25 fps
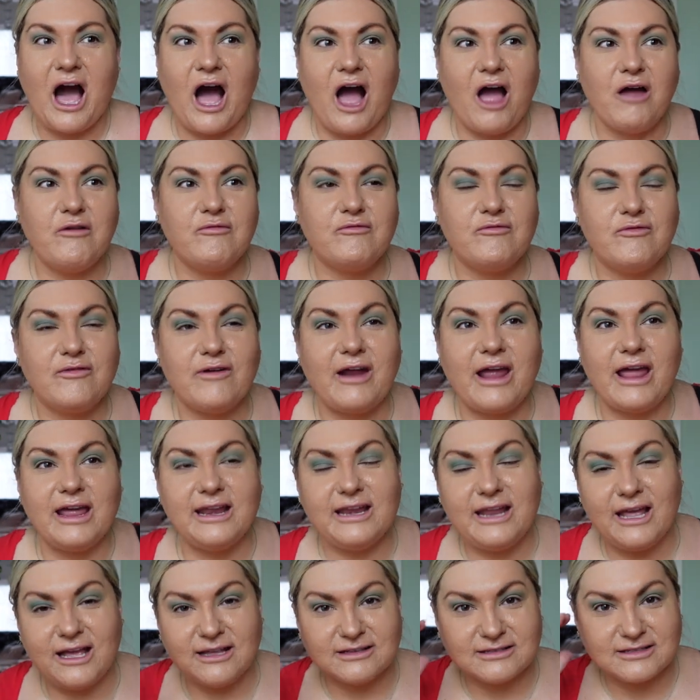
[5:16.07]
I
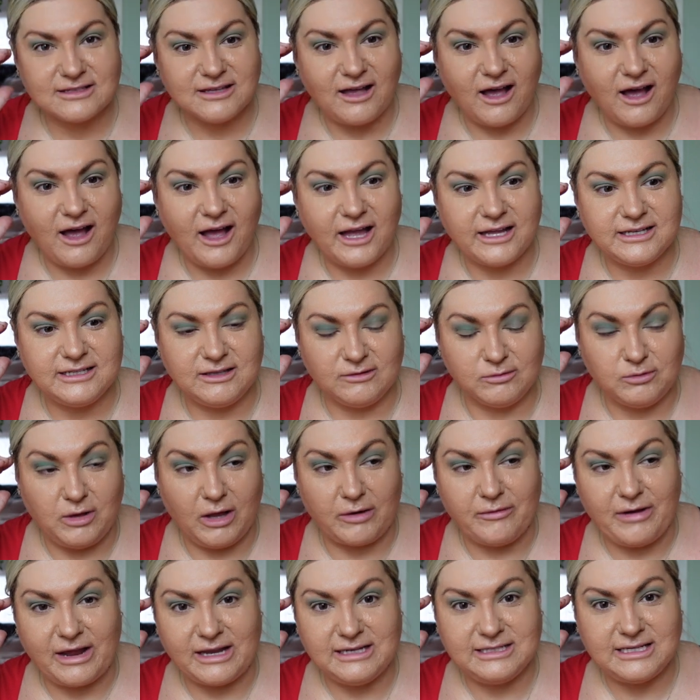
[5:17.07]
ran outside,
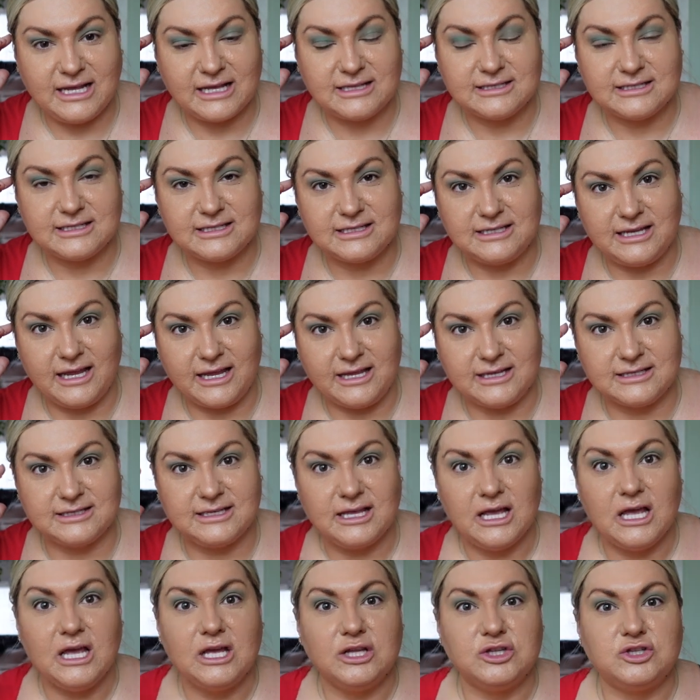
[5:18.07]
I ran
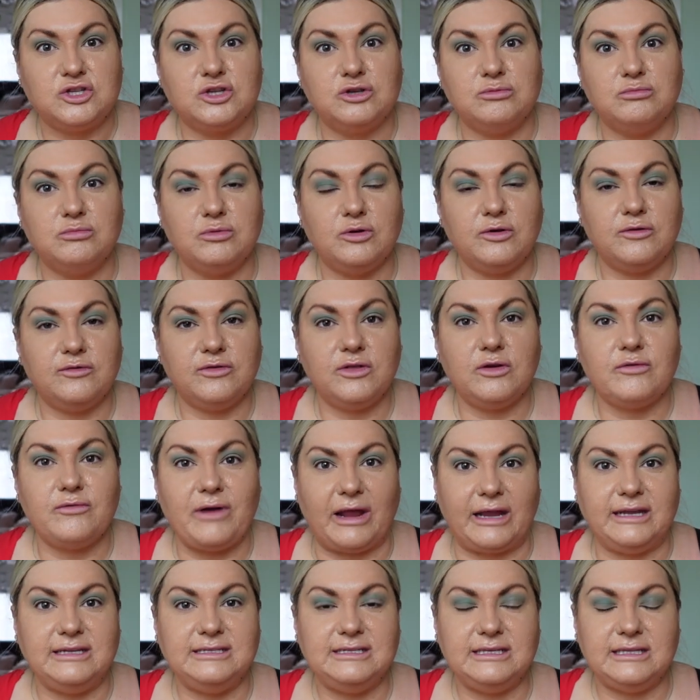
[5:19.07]
downstairs to move the
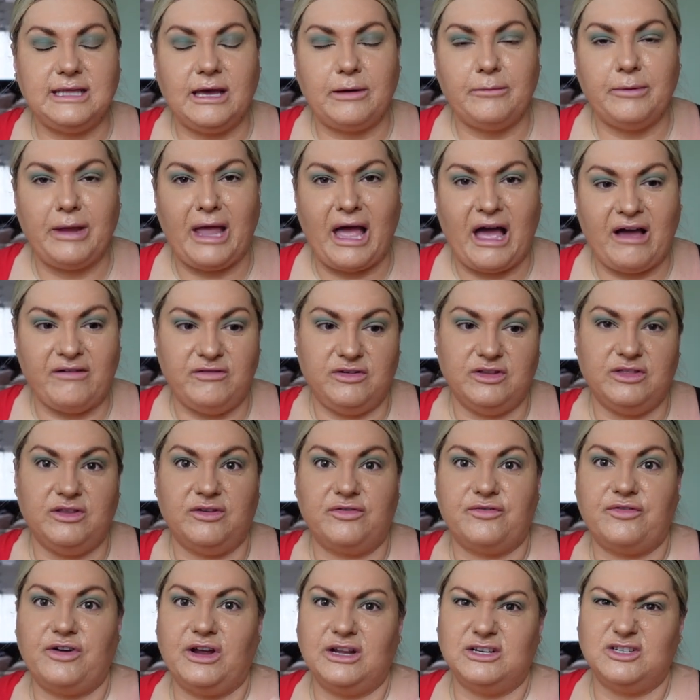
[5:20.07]
reindeer that we have on
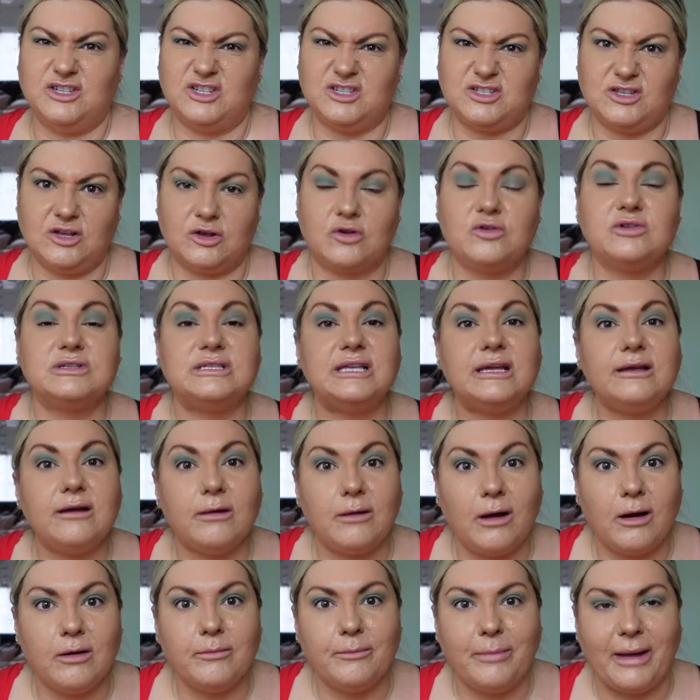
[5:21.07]
the front just so, because
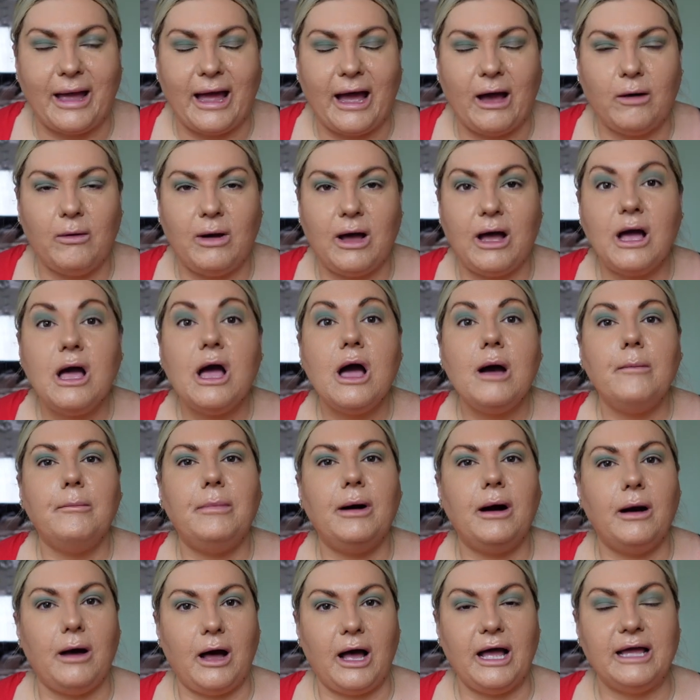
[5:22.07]
they're on power.
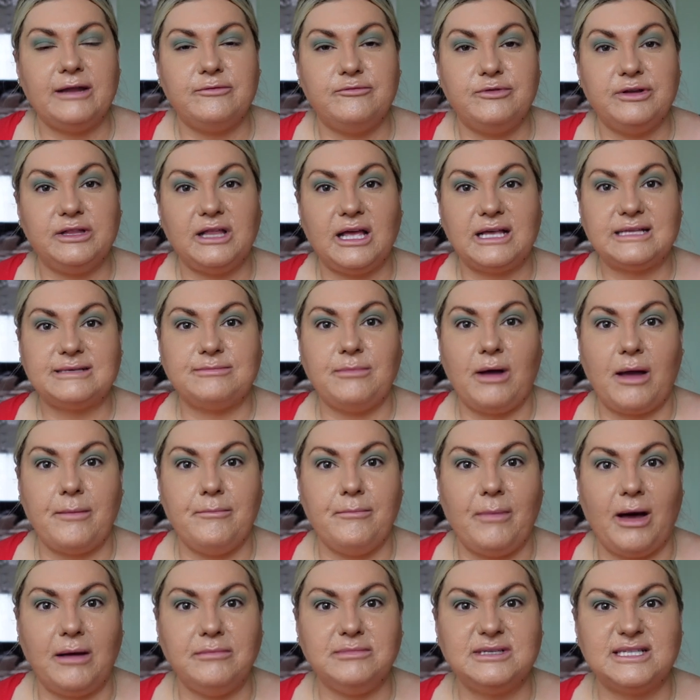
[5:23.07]
But I had realized my
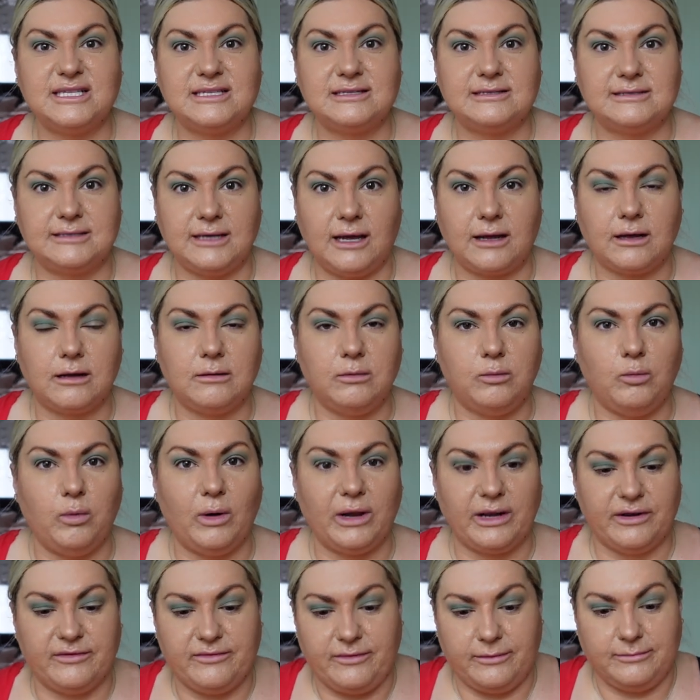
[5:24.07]
mum stuck
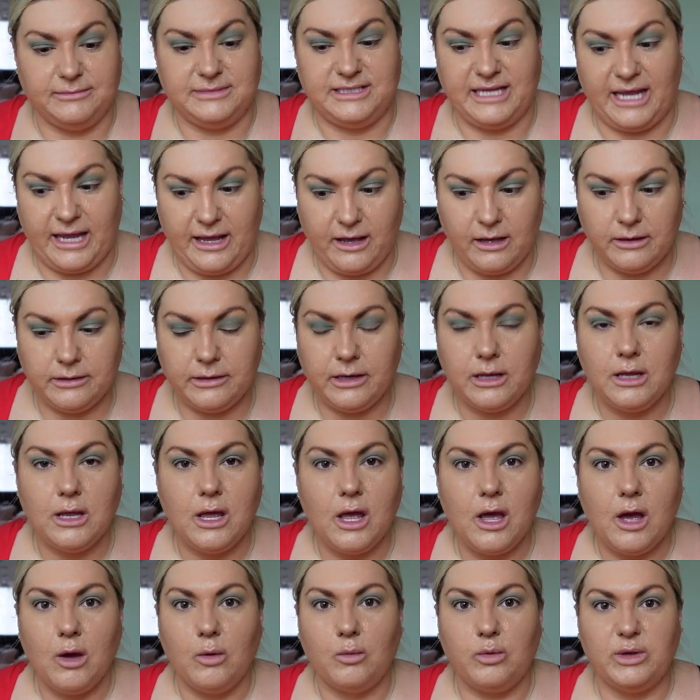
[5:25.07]
one of them down
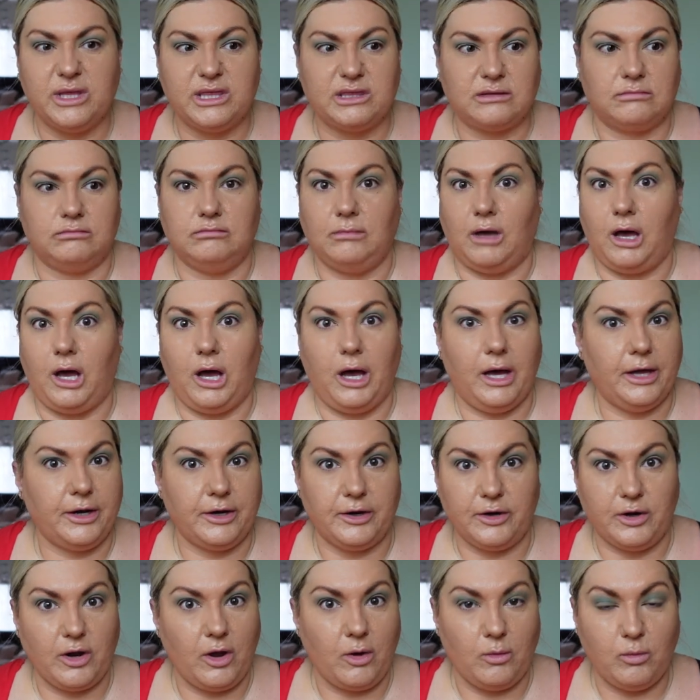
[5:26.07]
with, I
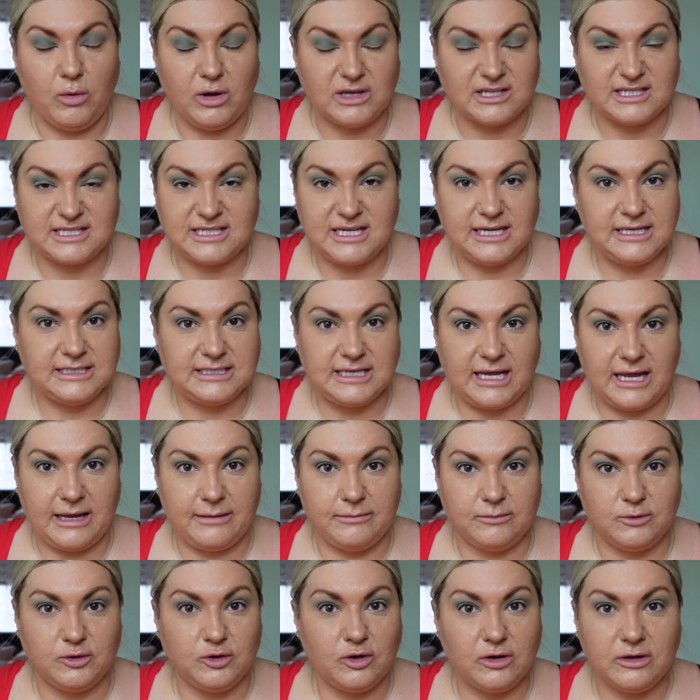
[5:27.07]
don't know what, sticky
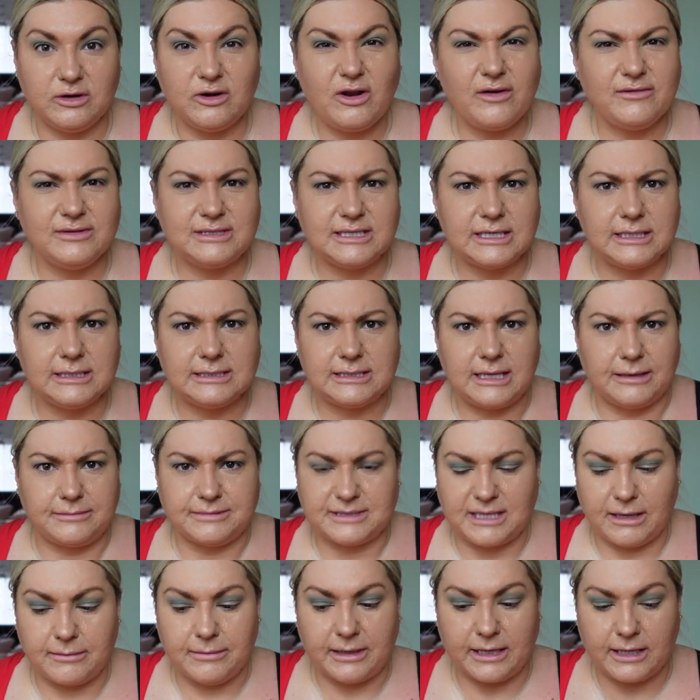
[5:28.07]
tape, not even sticky tape,
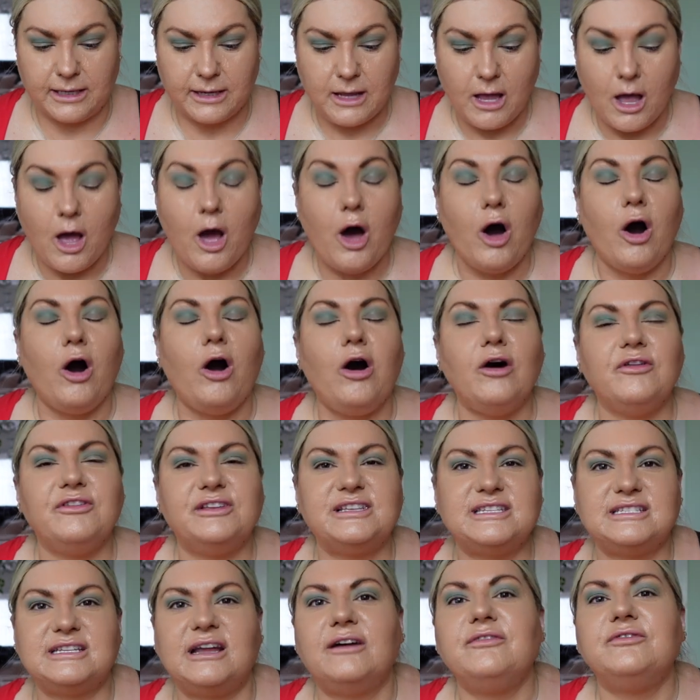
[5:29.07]
something. Oh,
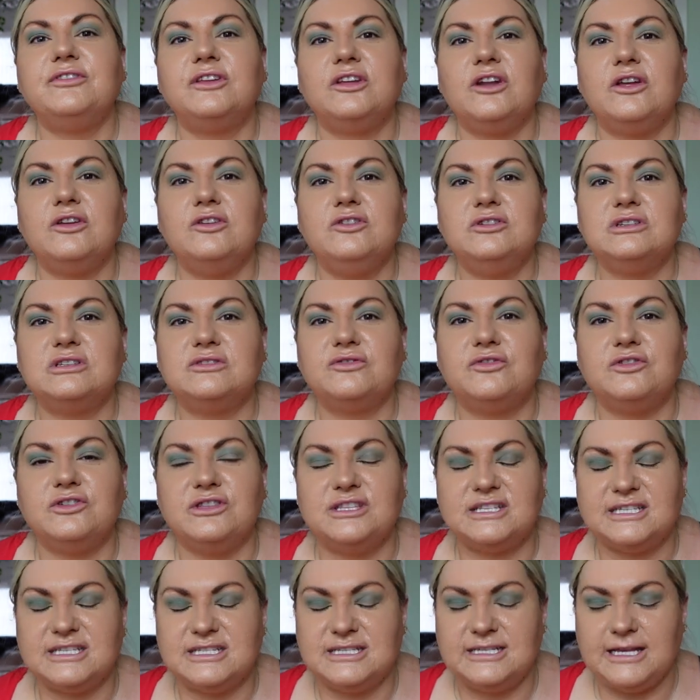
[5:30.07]
the stuff that I used for
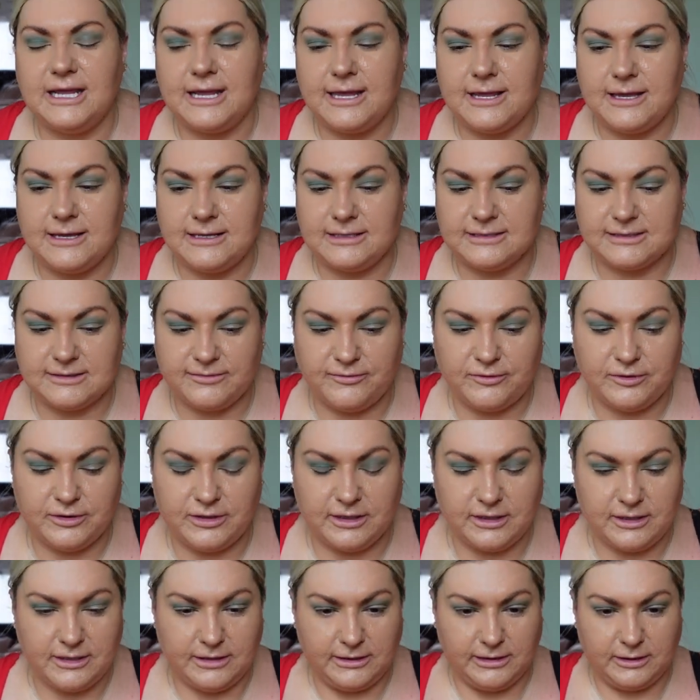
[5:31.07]
the stairs, for
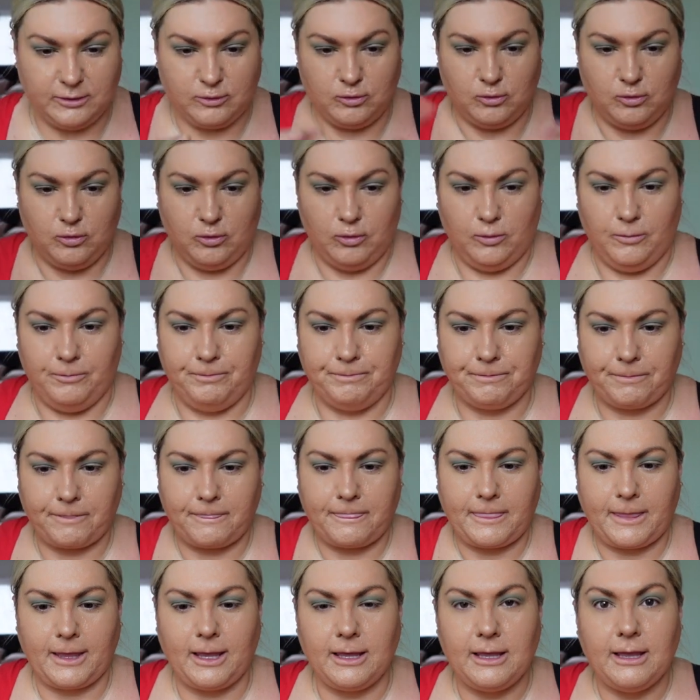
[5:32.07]
the little
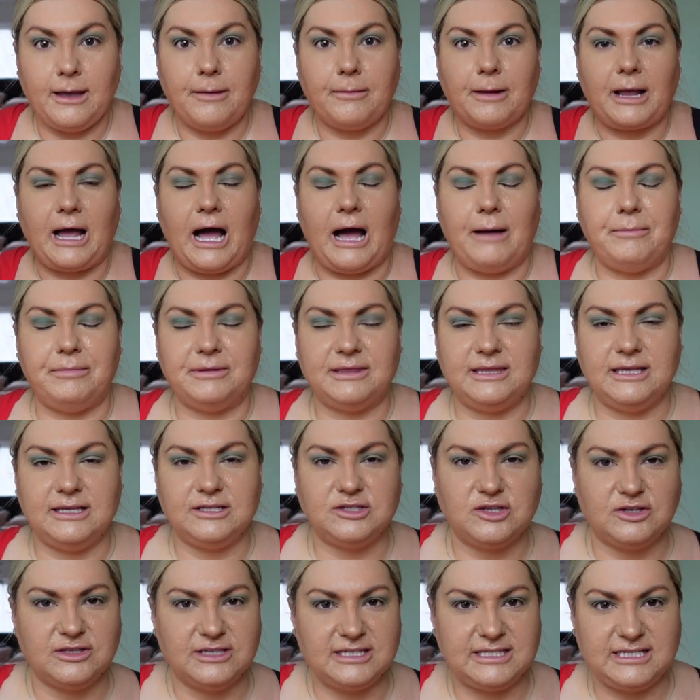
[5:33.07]
carpet
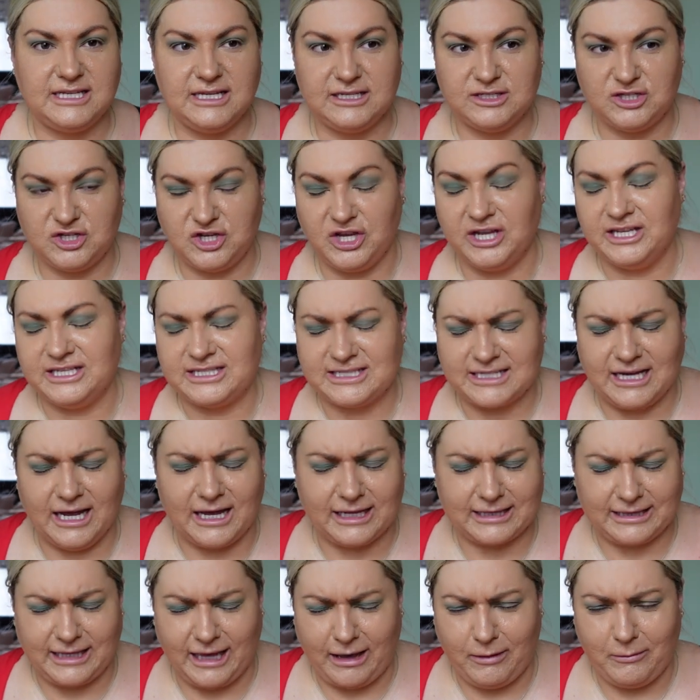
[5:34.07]
things on the stairs, she
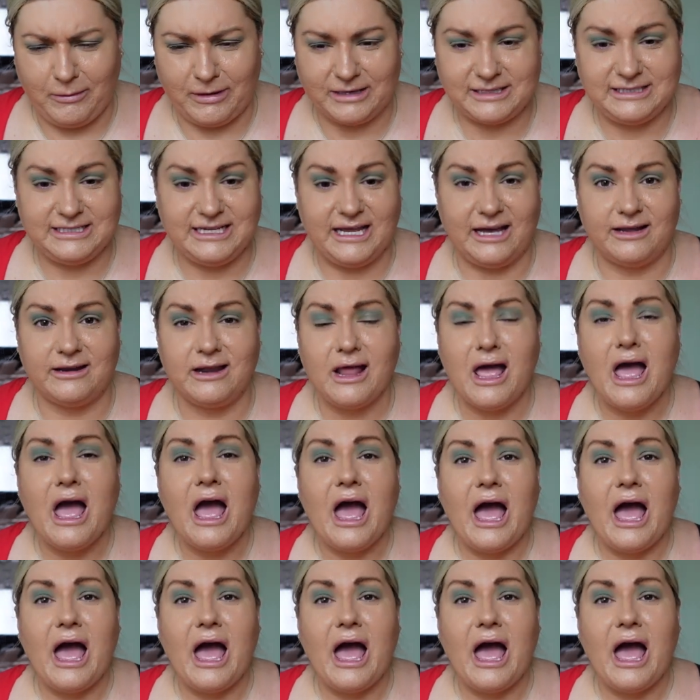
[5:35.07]
stuck that one down.